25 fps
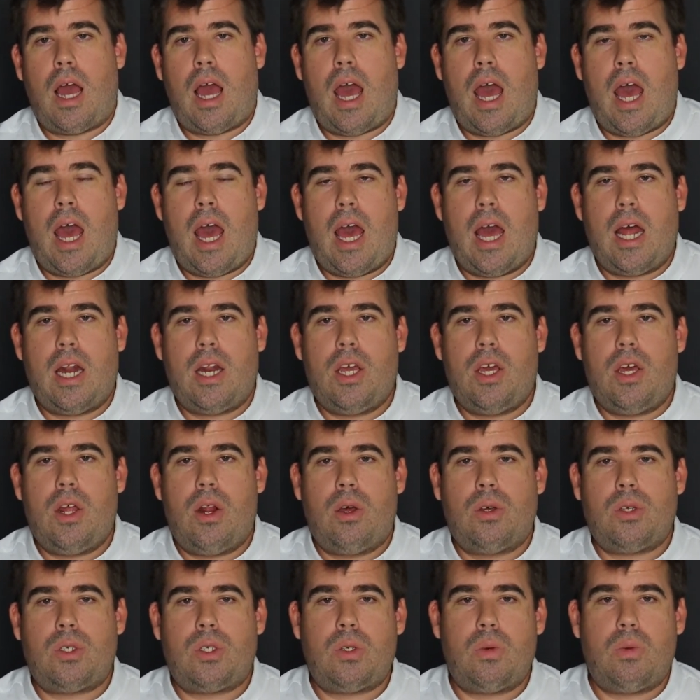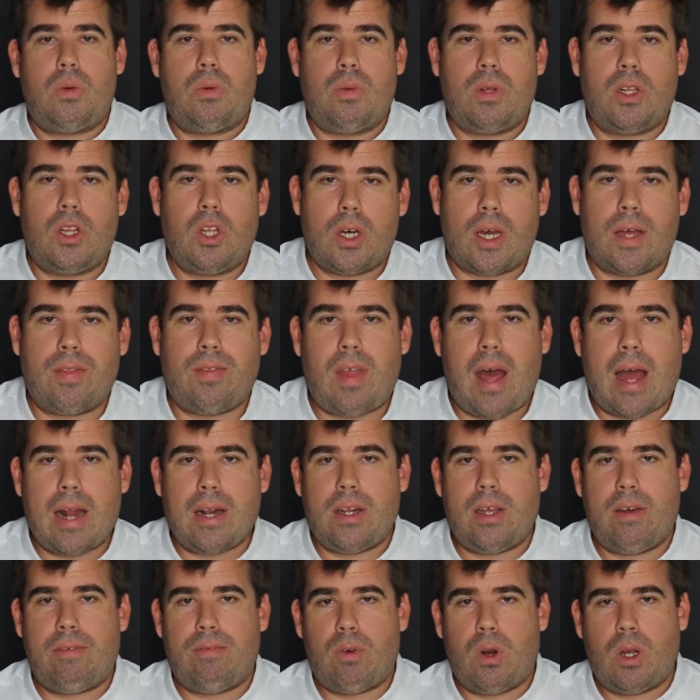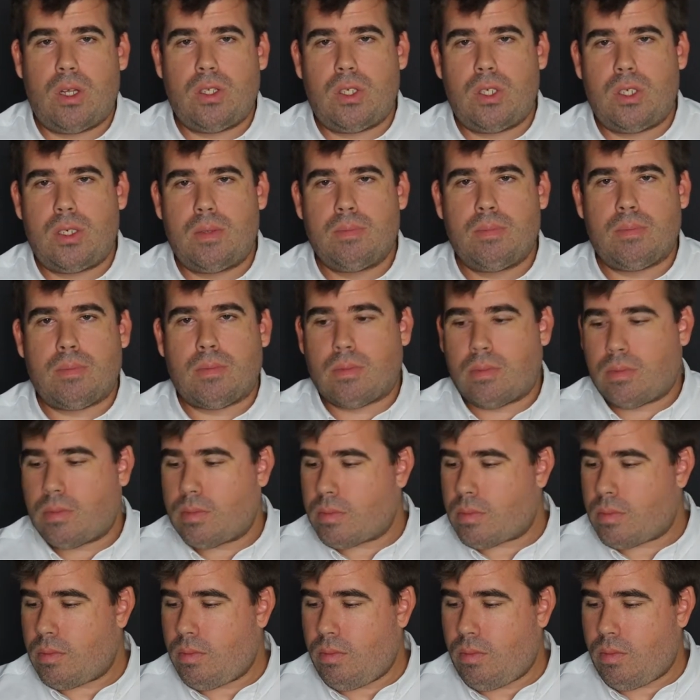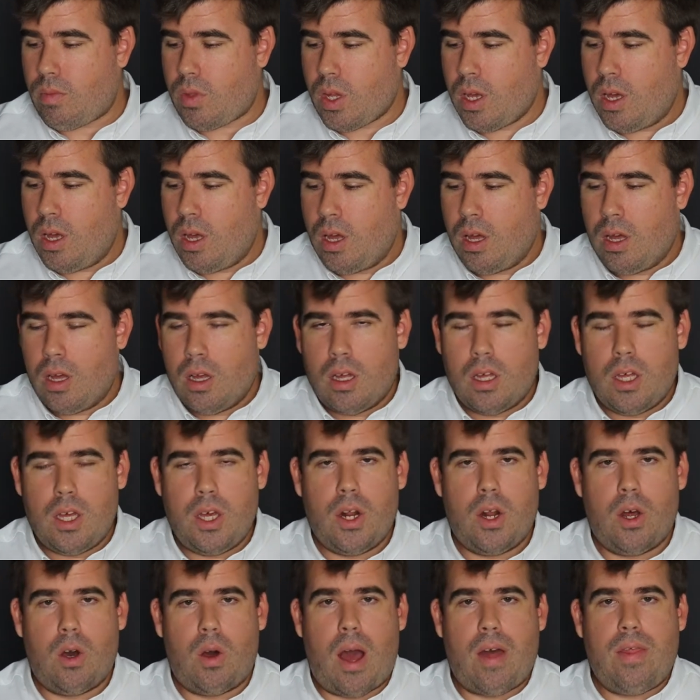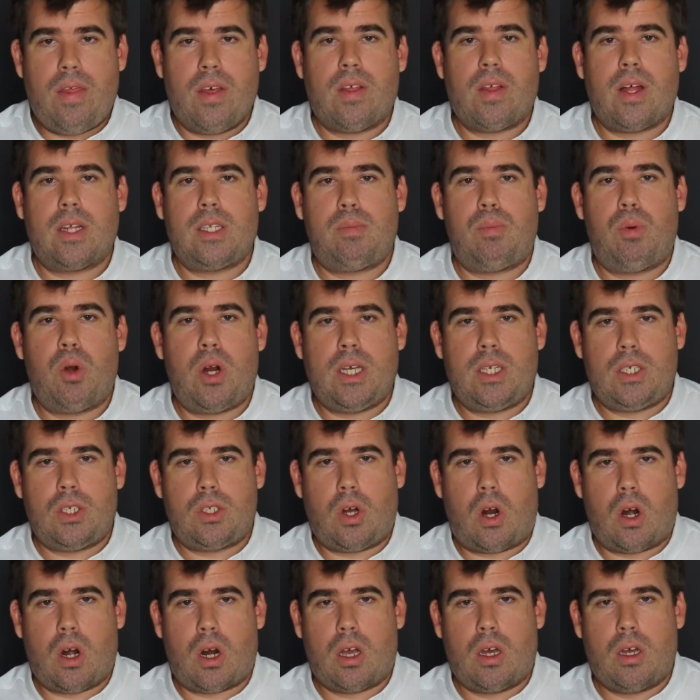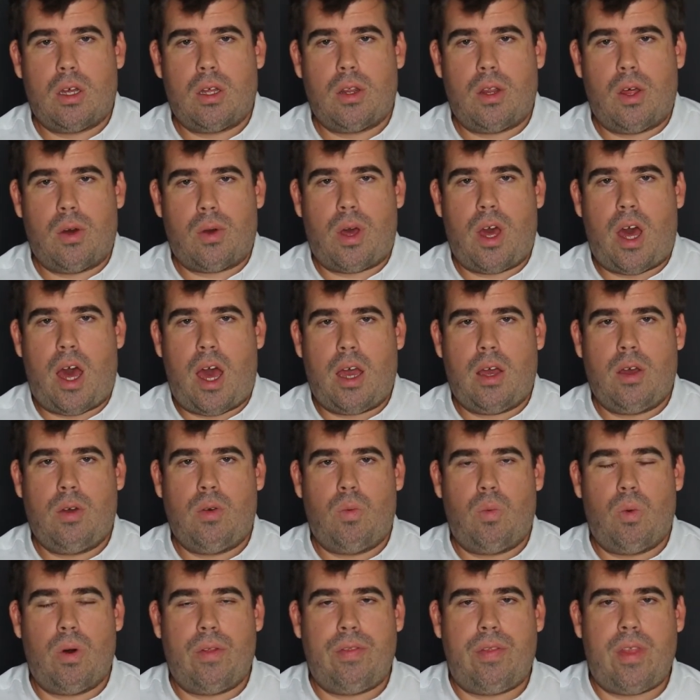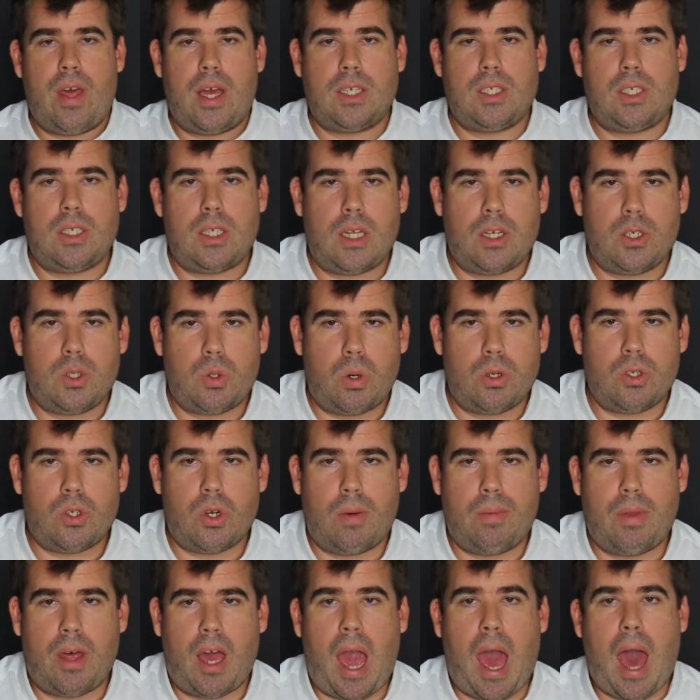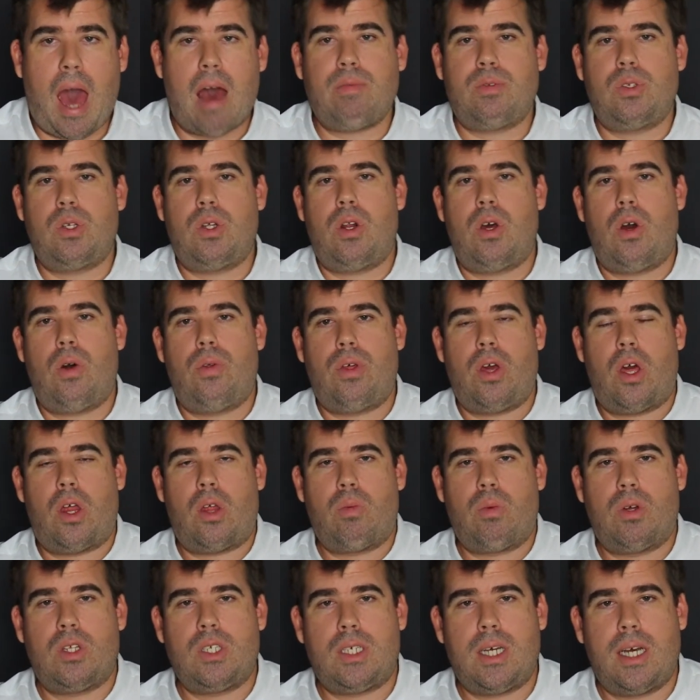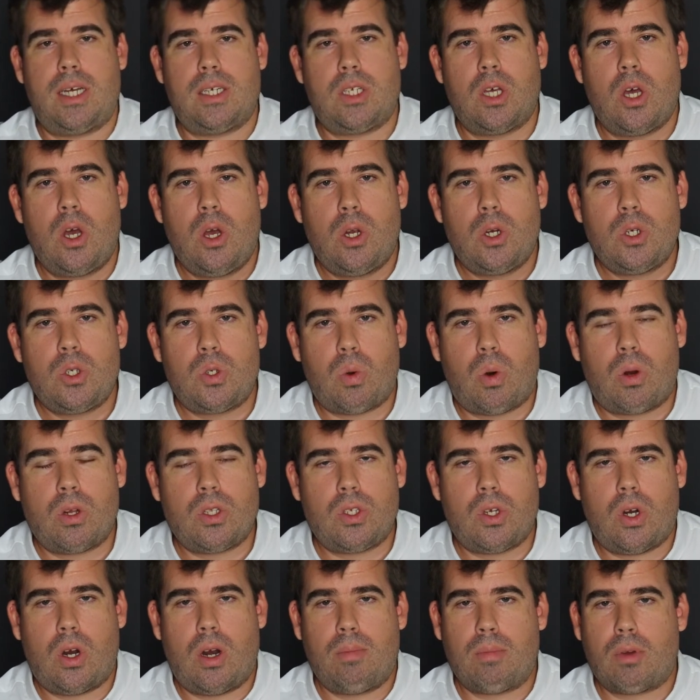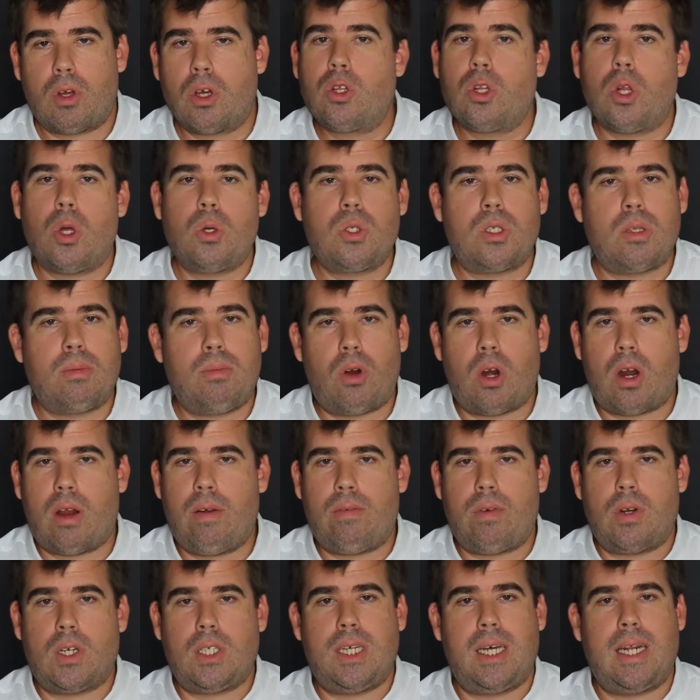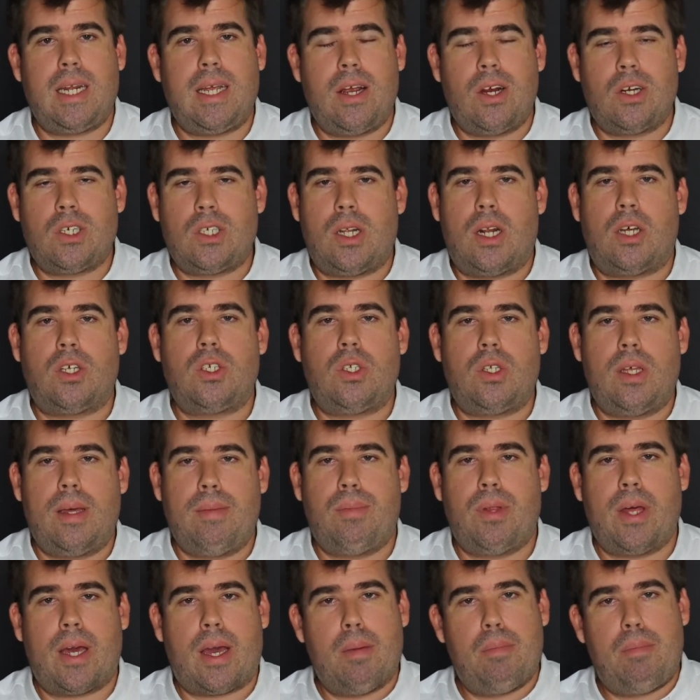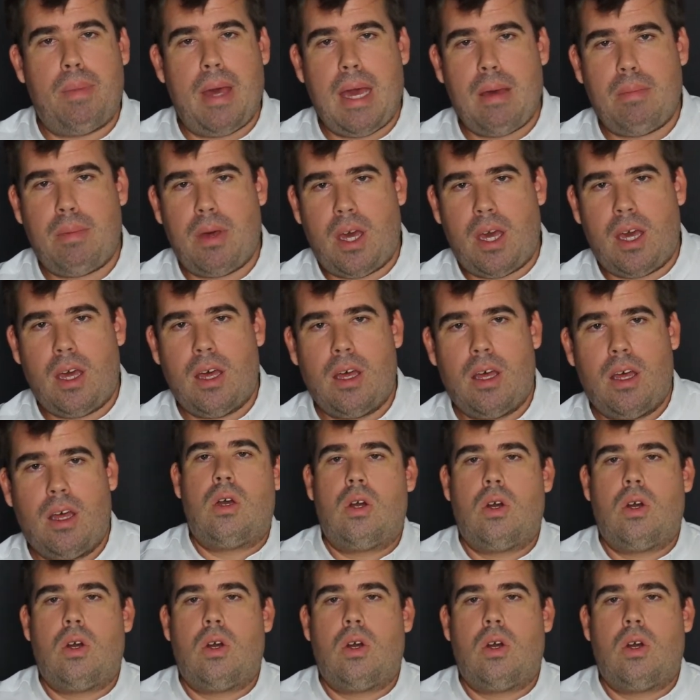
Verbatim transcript: And, so when we look at that difference, I think that's pretty stark, okay? One thinks short-term they have to know. The other one says short-term, close the market for 10 years and I'll sleep like a baby.